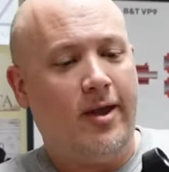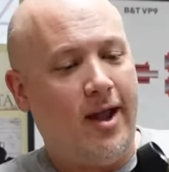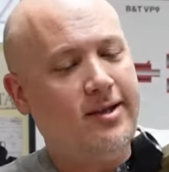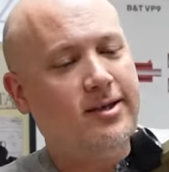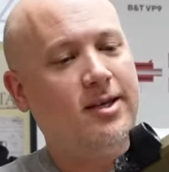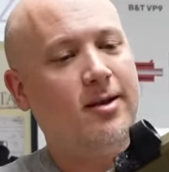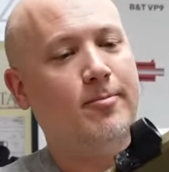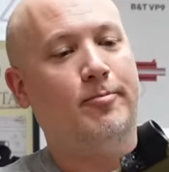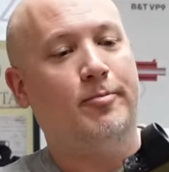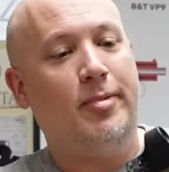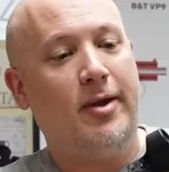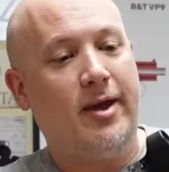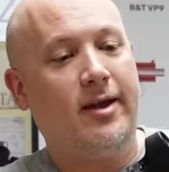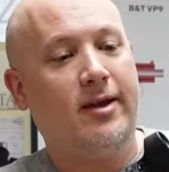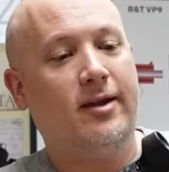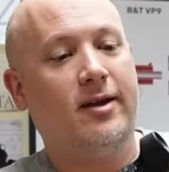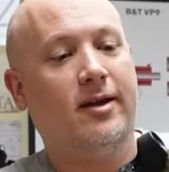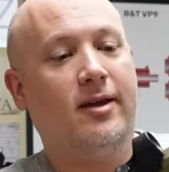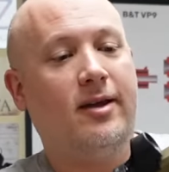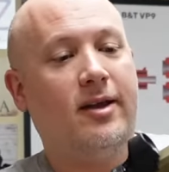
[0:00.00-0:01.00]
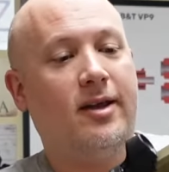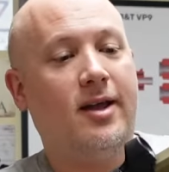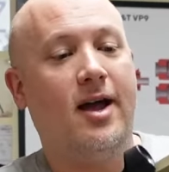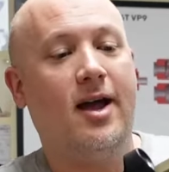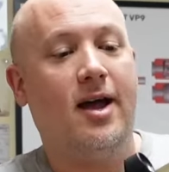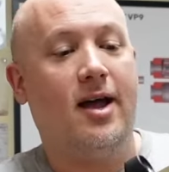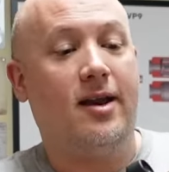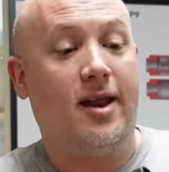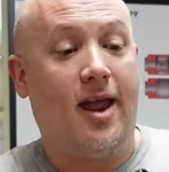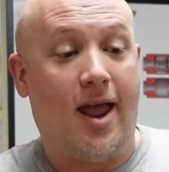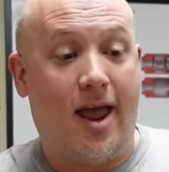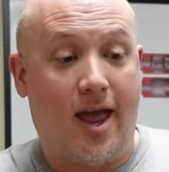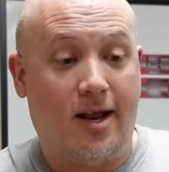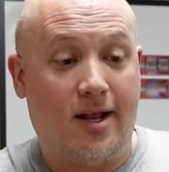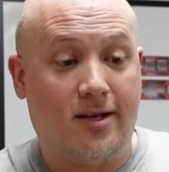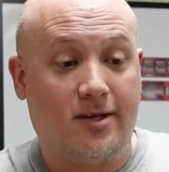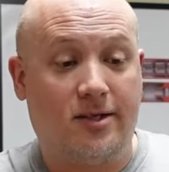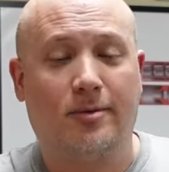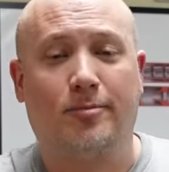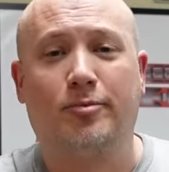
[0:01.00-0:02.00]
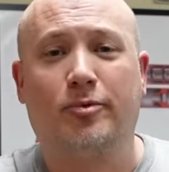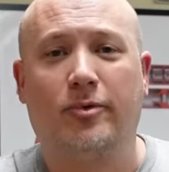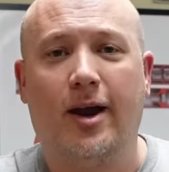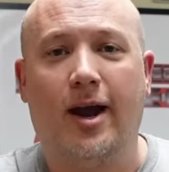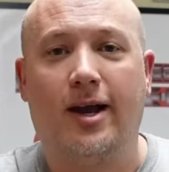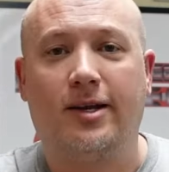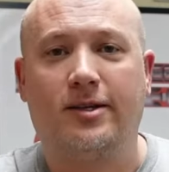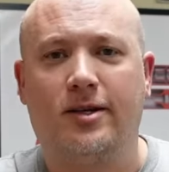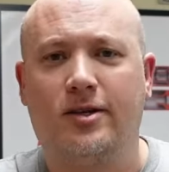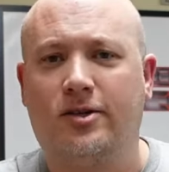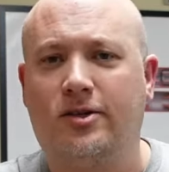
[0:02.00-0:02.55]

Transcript: It's a big gun, and it's suppressed,